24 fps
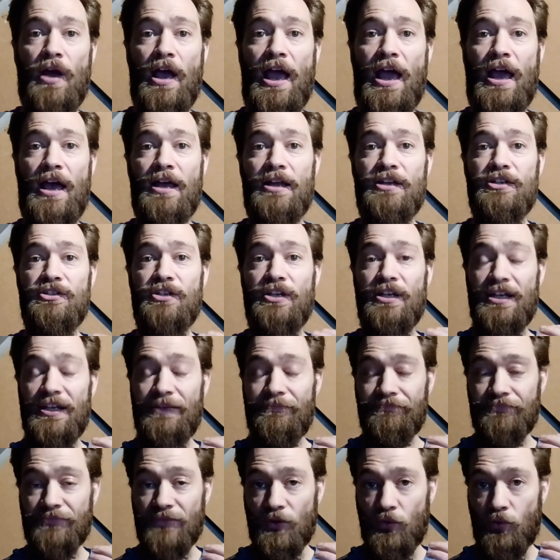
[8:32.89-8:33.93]
And
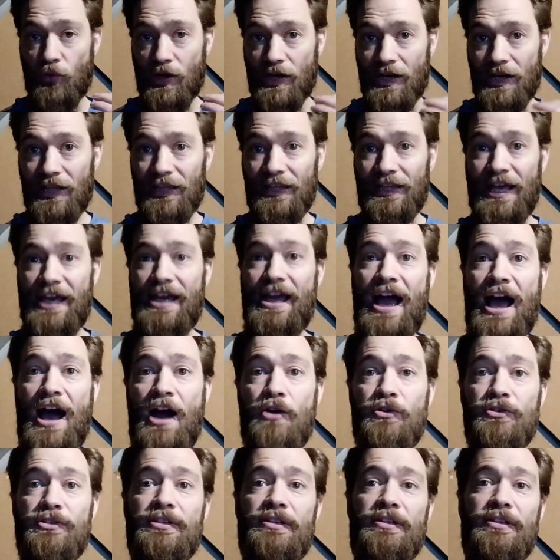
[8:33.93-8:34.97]
we're going to lay
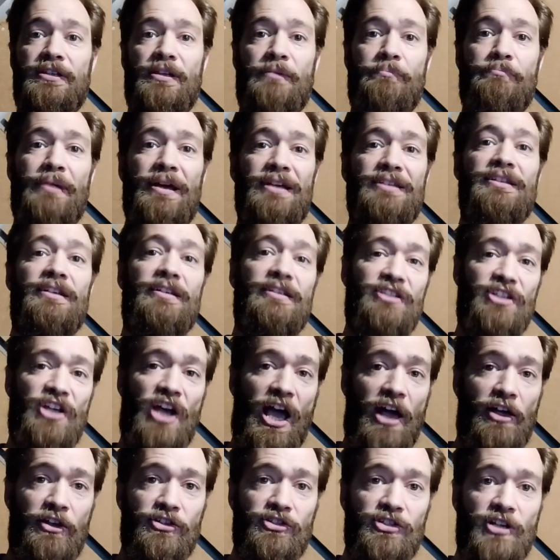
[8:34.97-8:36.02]
out the basic
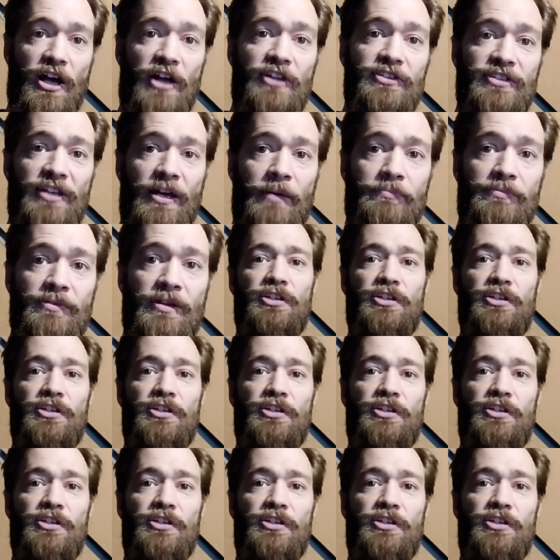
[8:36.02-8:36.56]
challenge concept,